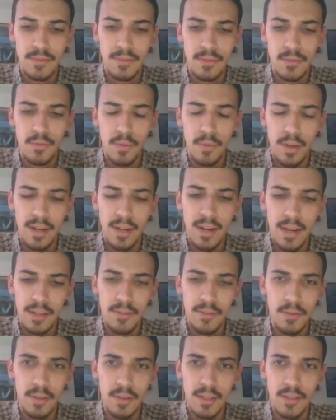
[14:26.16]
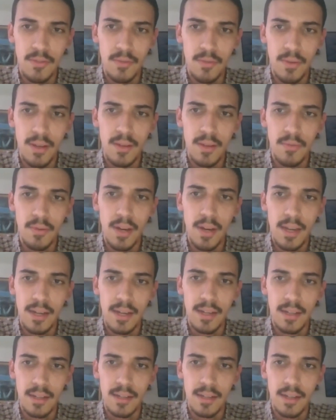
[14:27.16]
20 like 23 in
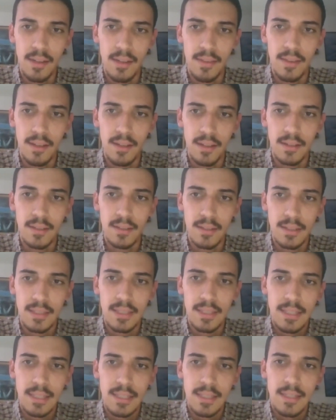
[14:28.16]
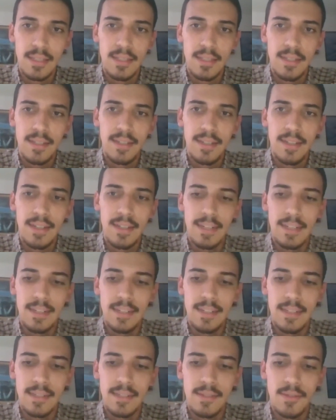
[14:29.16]
writing, I think.
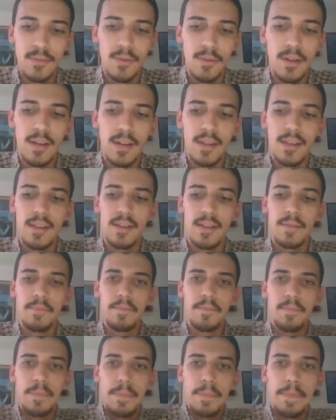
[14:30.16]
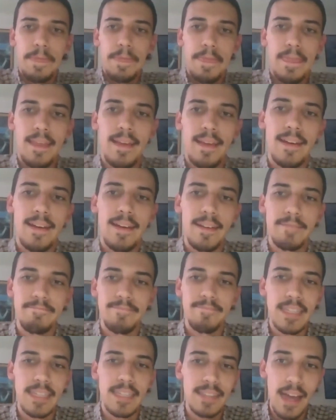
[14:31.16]
So I
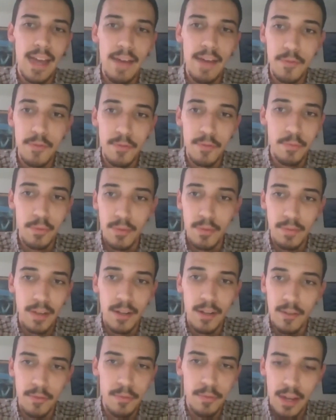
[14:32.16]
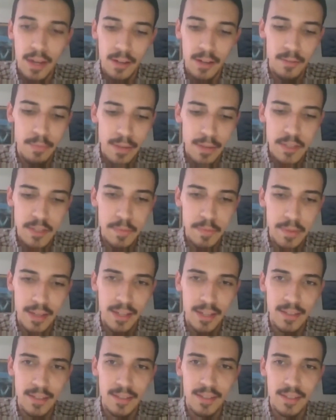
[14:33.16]
yes, I have to improve a lot my
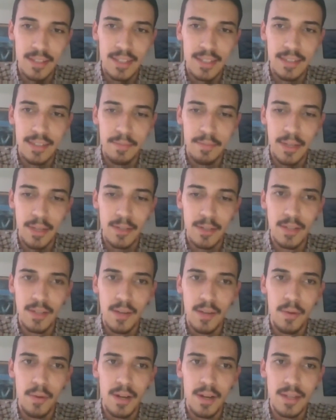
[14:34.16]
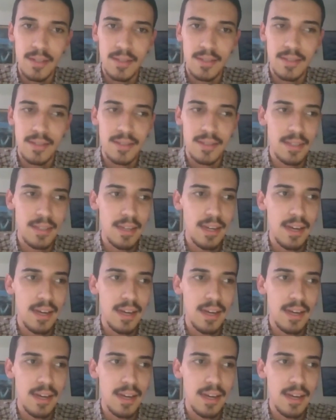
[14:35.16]
speaking because I was